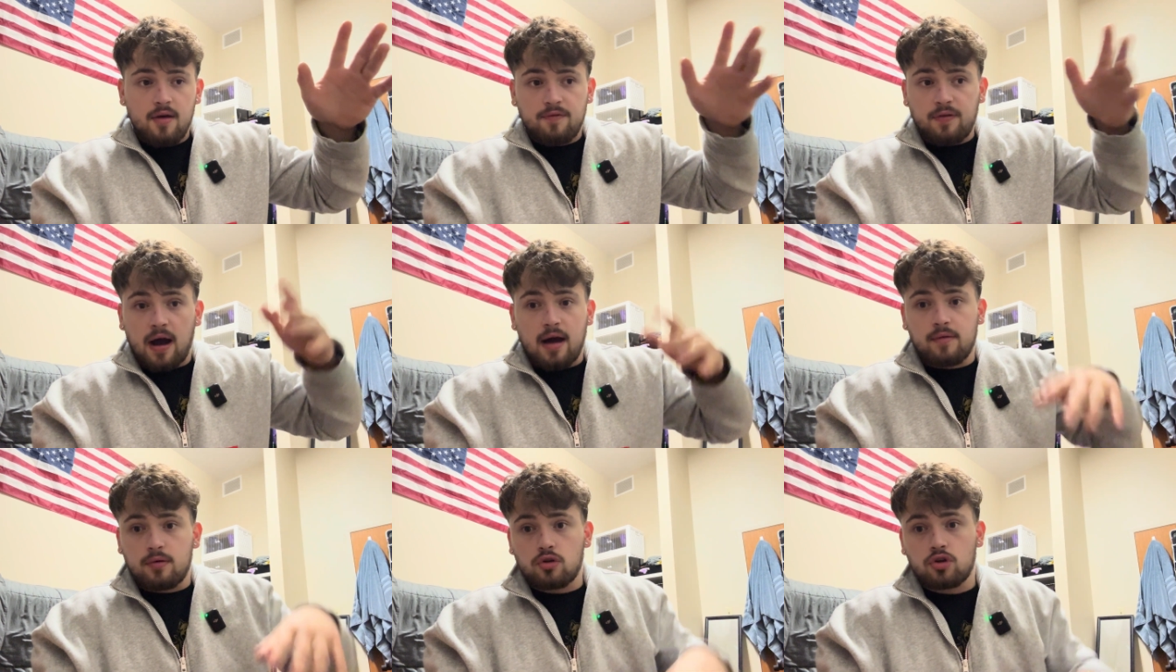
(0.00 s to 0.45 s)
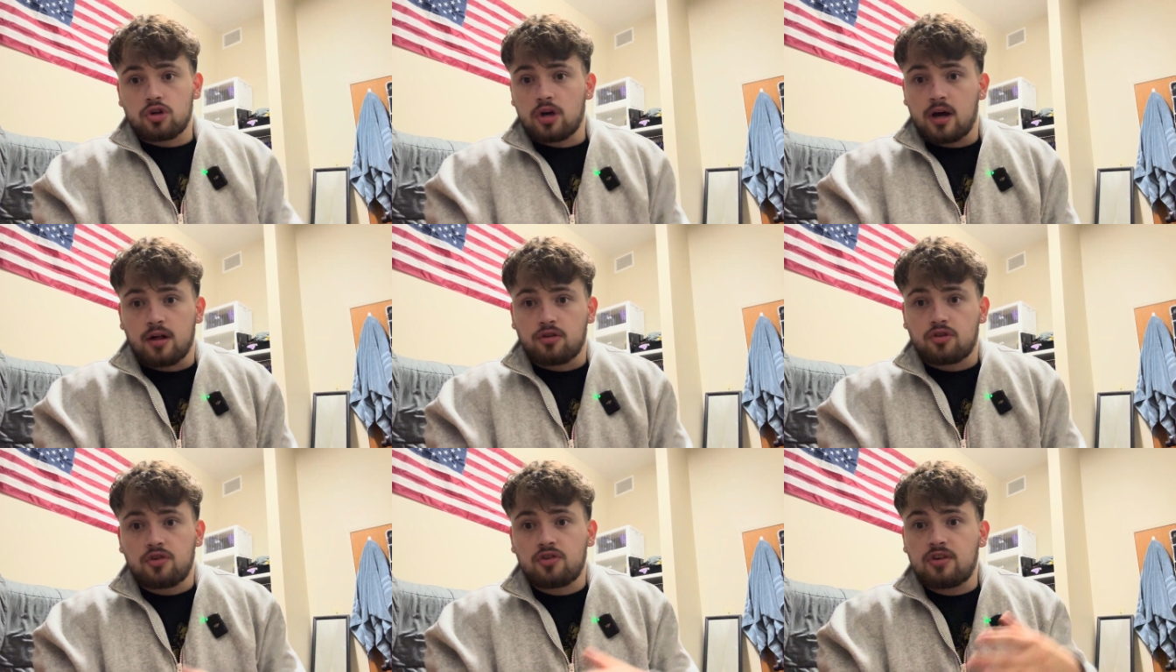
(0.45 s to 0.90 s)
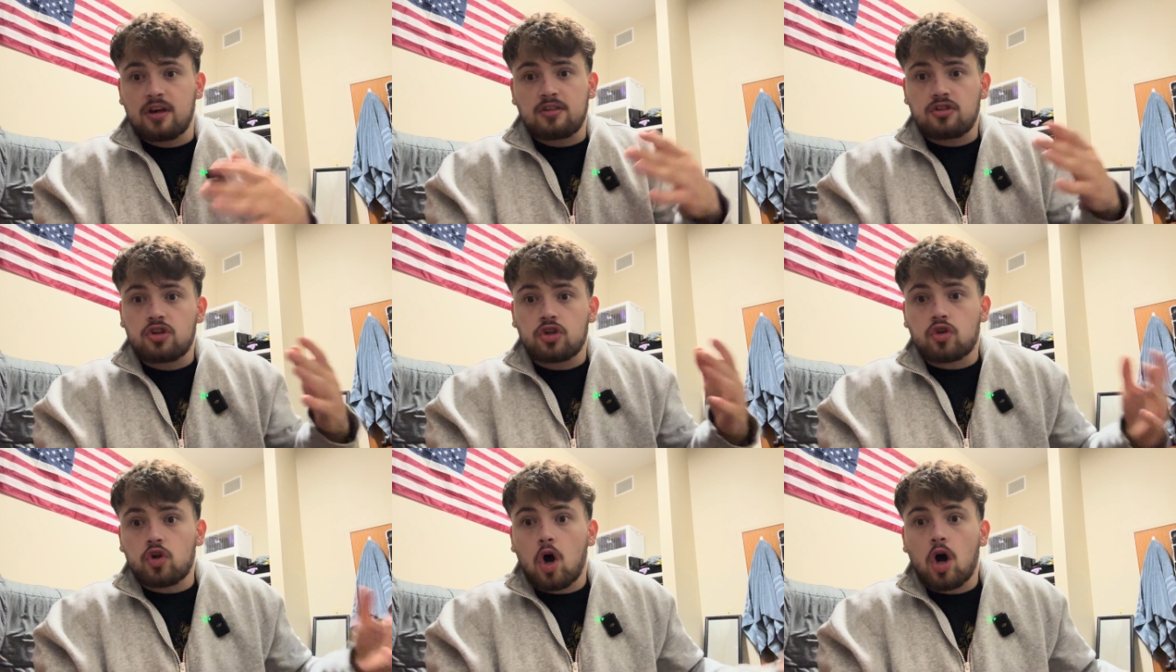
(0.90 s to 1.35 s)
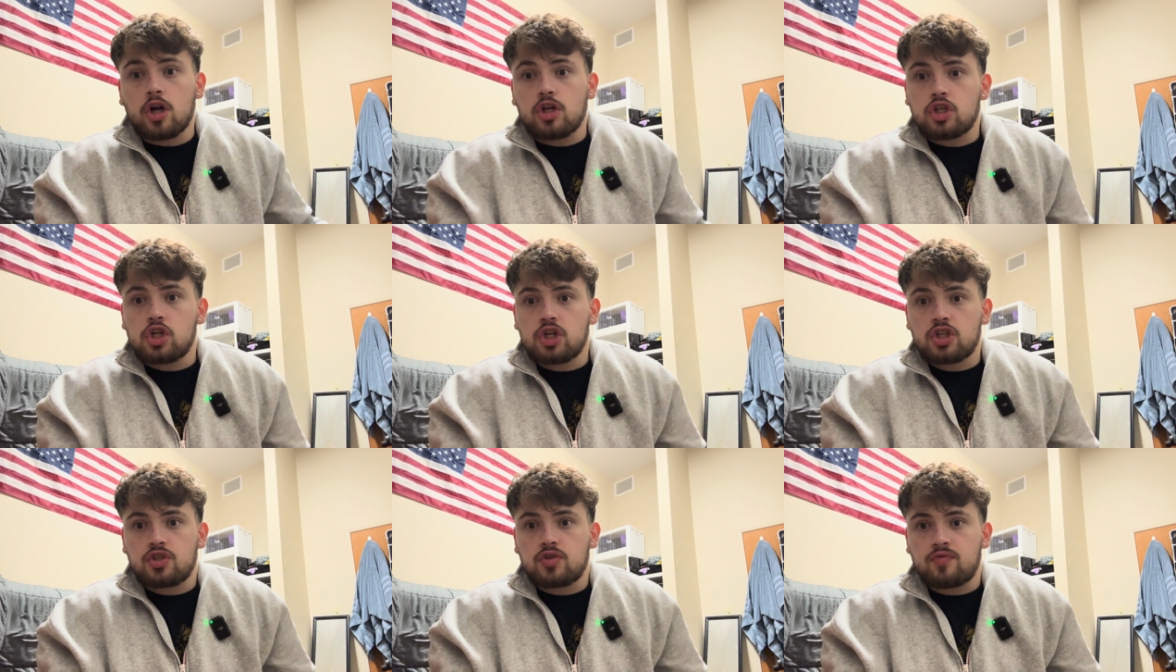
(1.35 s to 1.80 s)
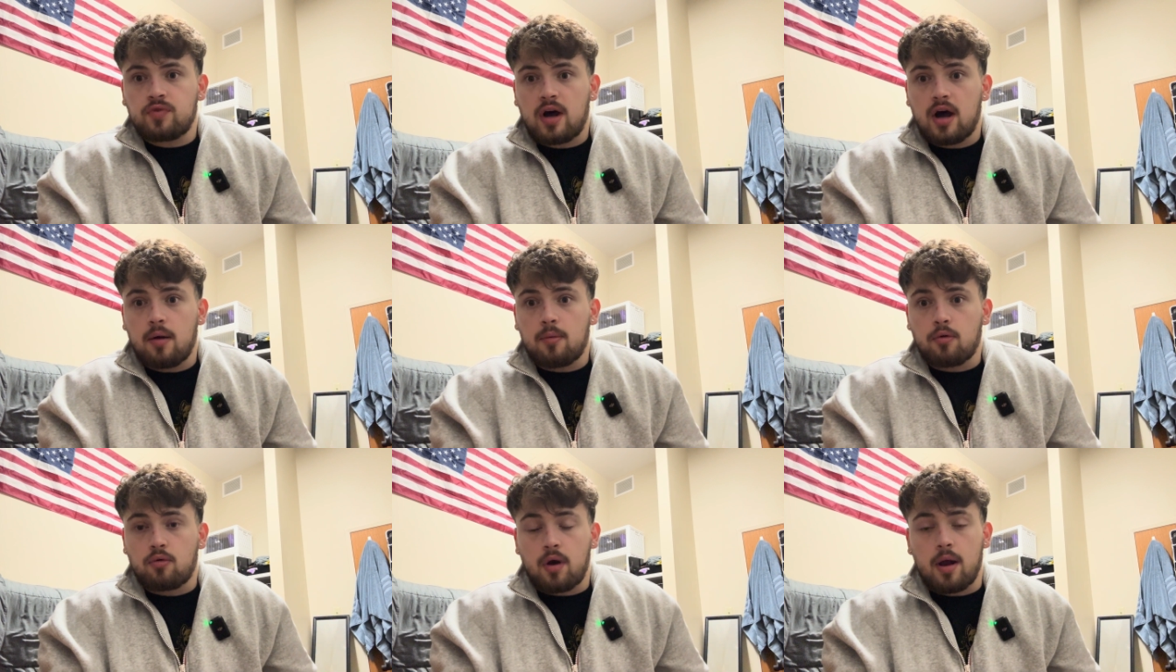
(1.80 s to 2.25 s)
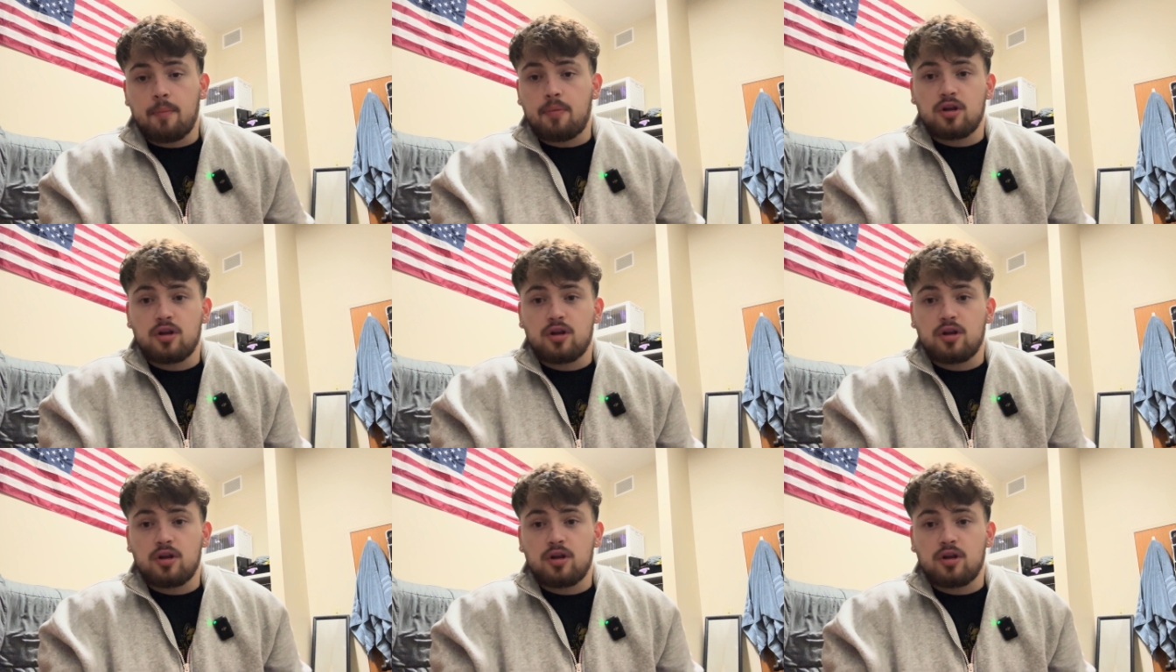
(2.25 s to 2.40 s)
$500, because that's just unjustifiable, right?